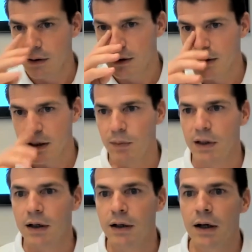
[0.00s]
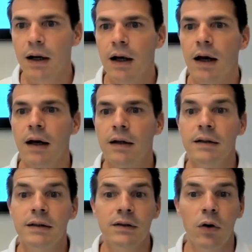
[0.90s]
this seminar, and
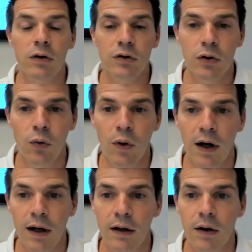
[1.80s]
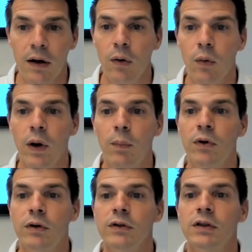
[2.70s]
this is also why we
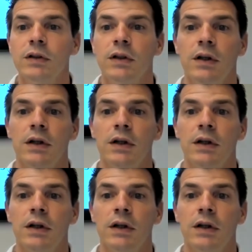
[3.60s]
produce